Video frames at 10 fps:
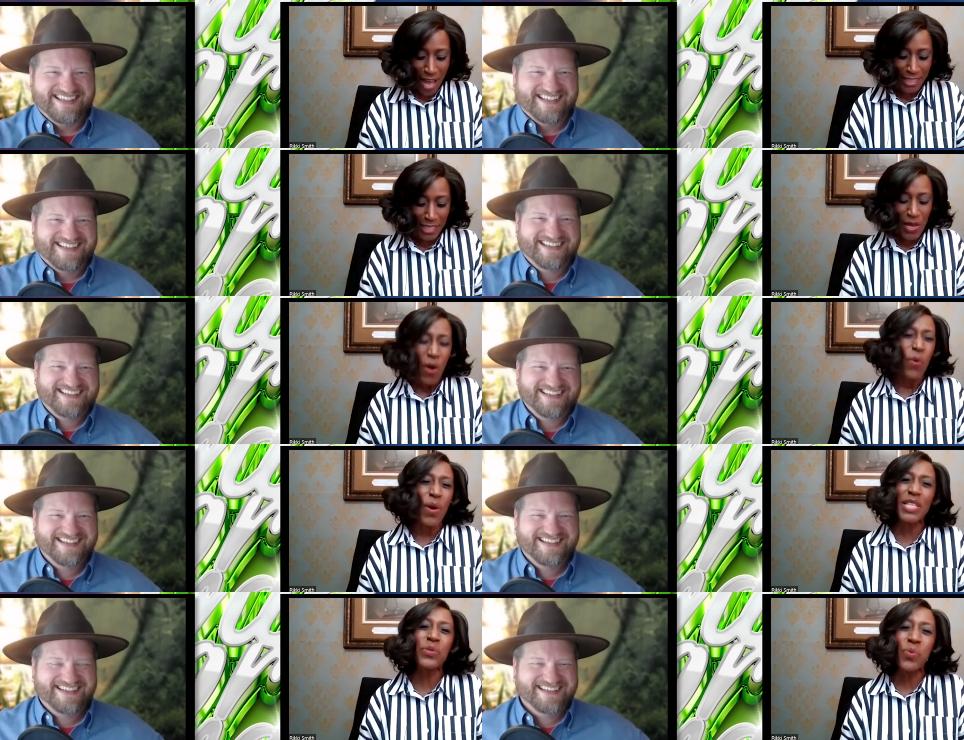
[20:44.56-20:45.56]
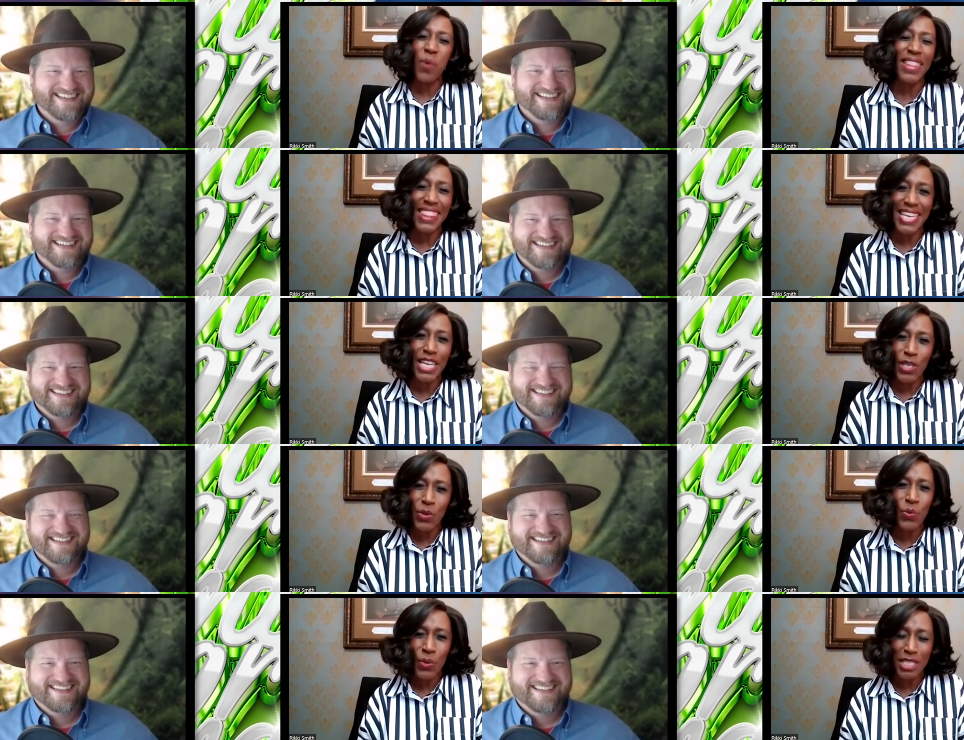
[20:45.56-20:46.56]
Speaker 1: and finally, what is one thing
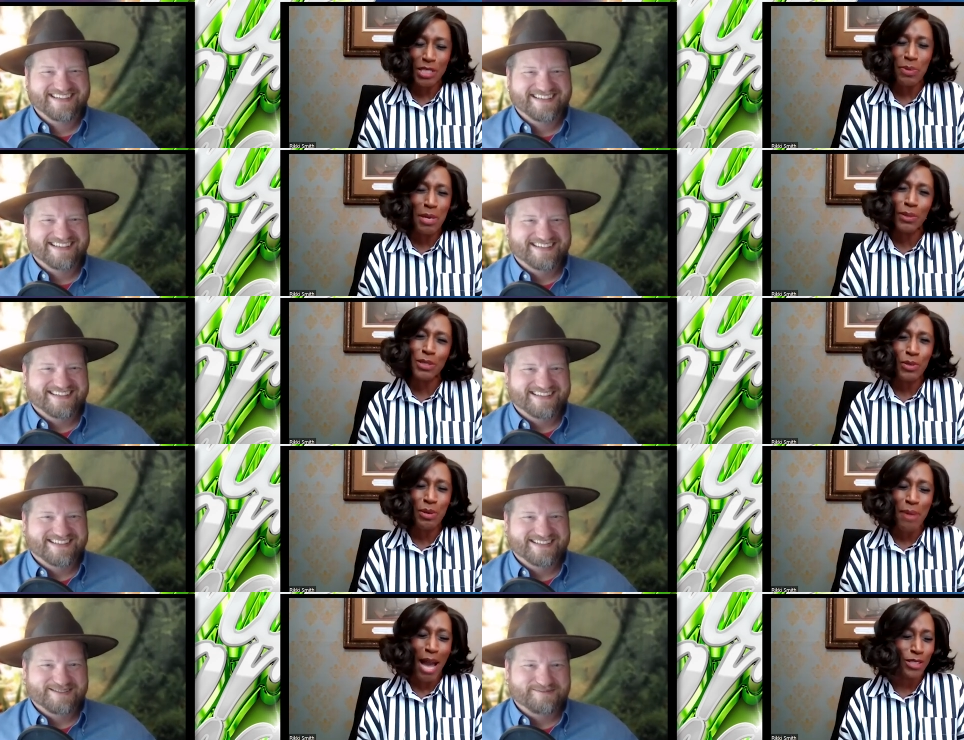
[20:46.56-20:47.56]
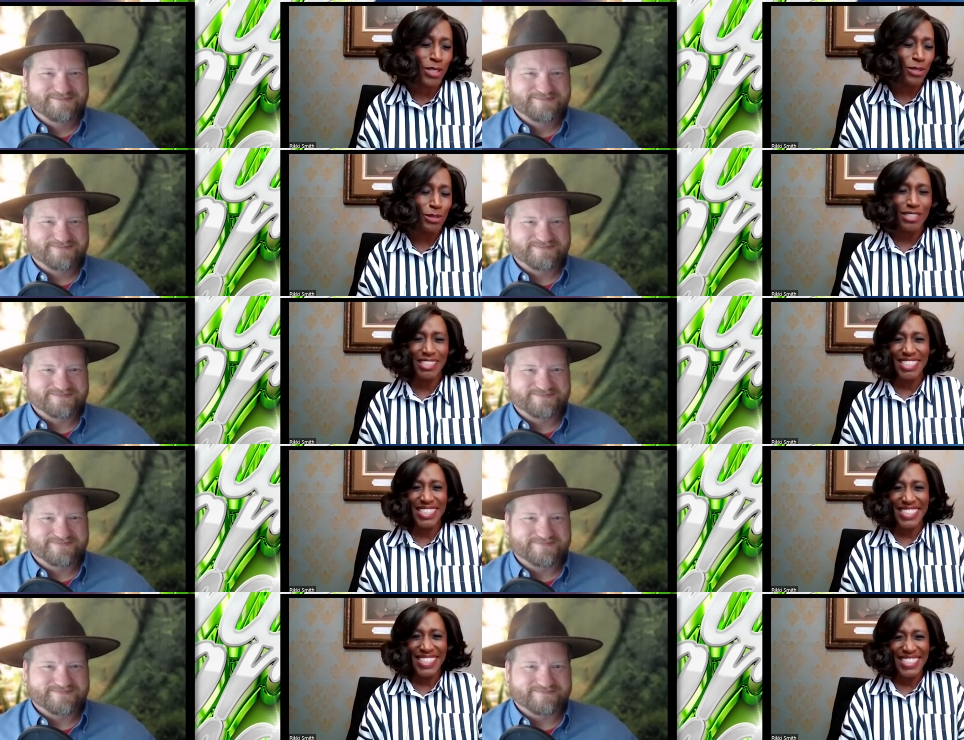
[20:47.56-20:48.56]
you wish people knew about you?
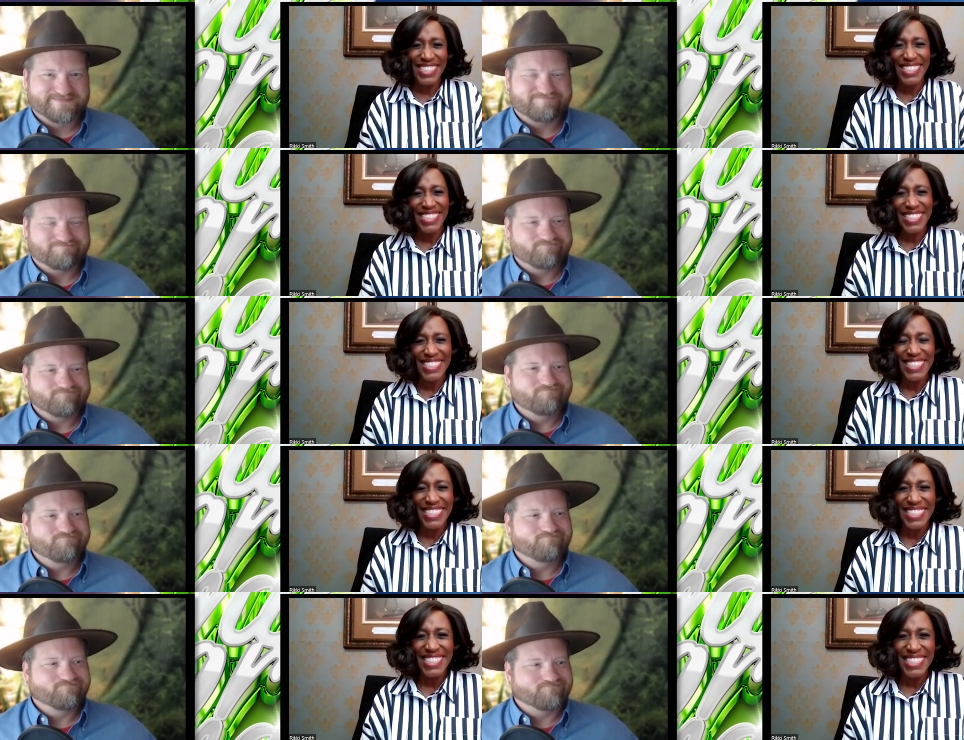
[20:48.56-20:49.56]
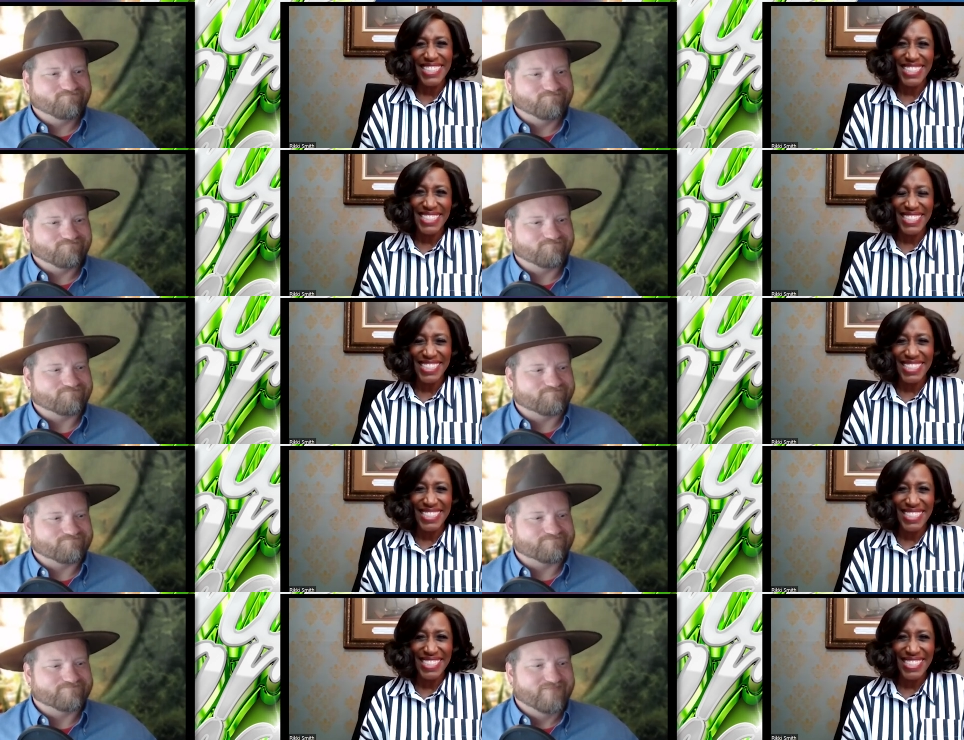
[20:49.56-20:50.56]
Speaker 2: Hmm.
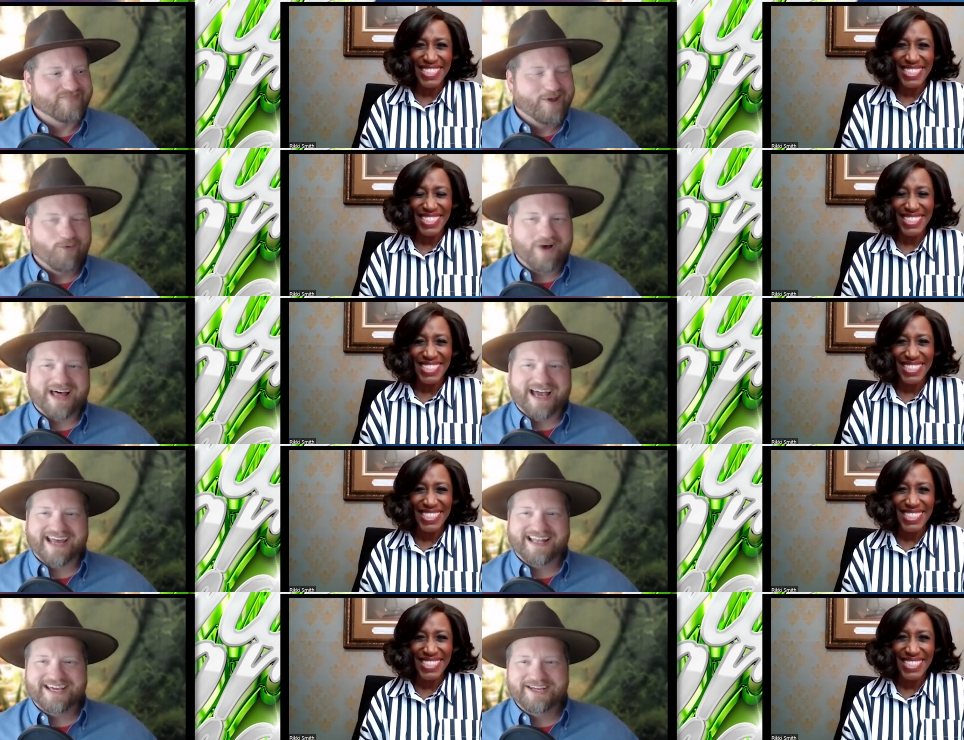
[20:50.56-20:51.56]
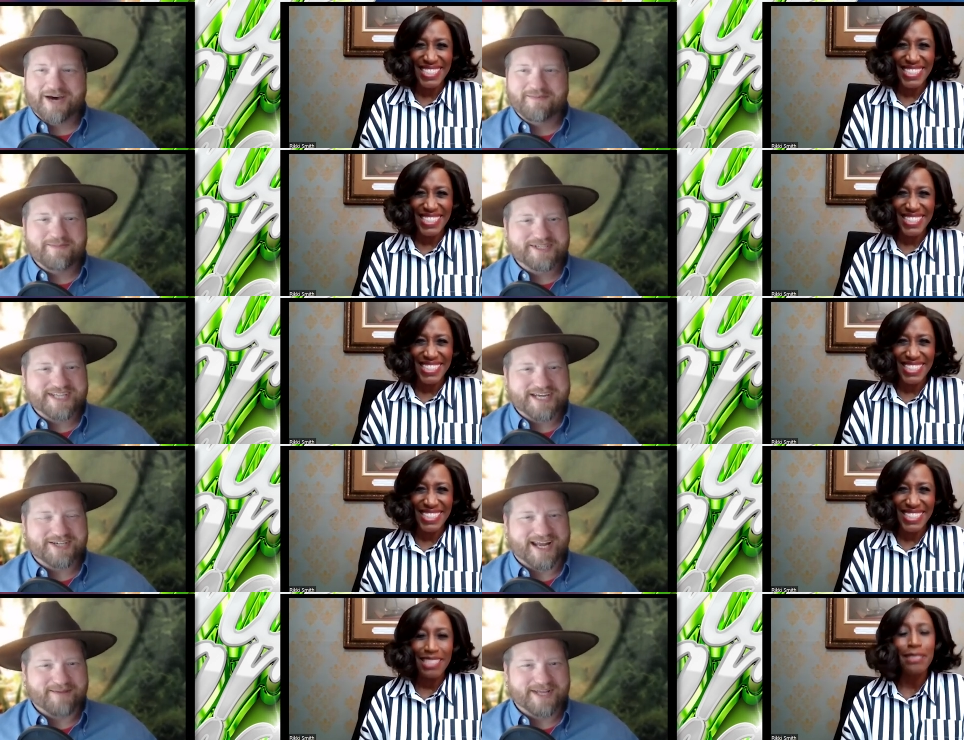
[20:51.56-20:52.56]
Well, I gotta let you know I'm a musician. I
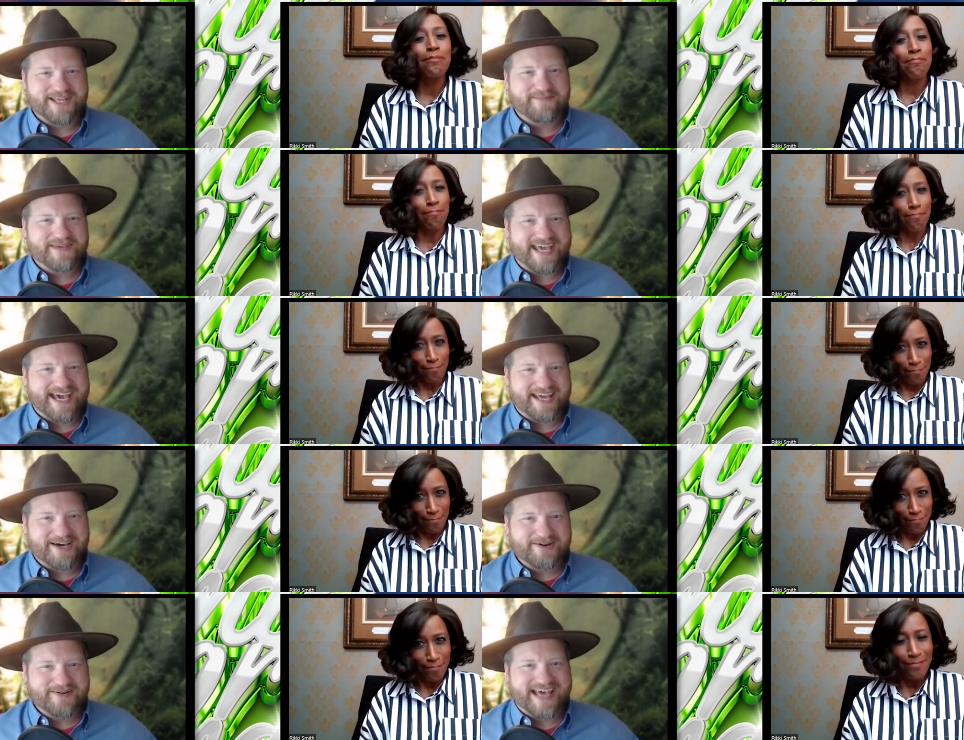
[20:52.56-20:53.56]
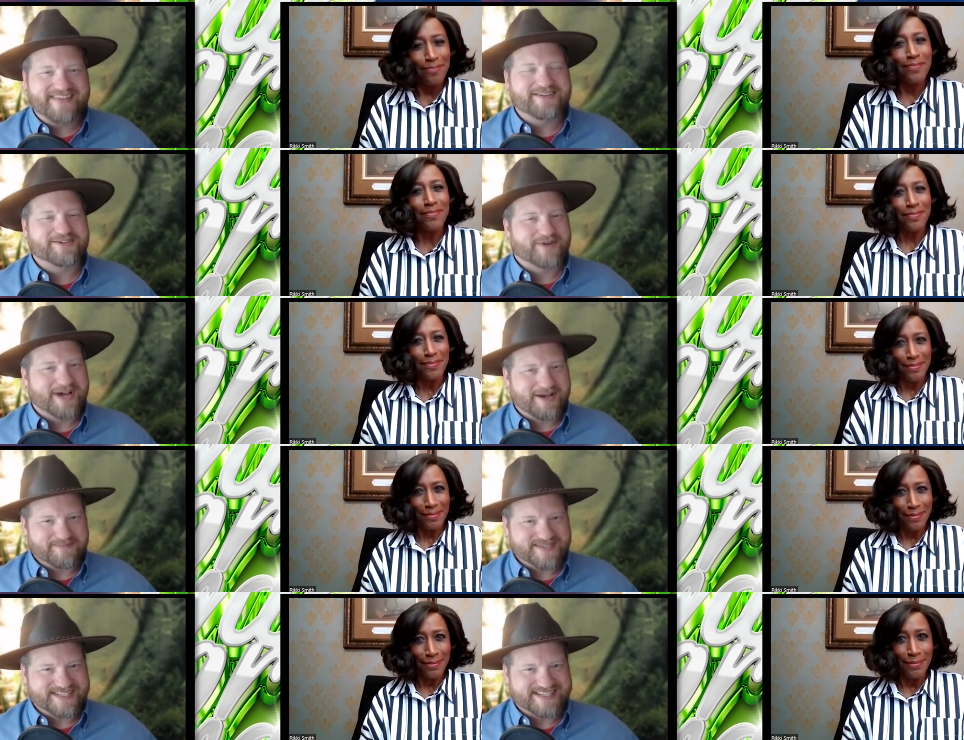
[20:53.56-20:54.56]
play the piano and the drums,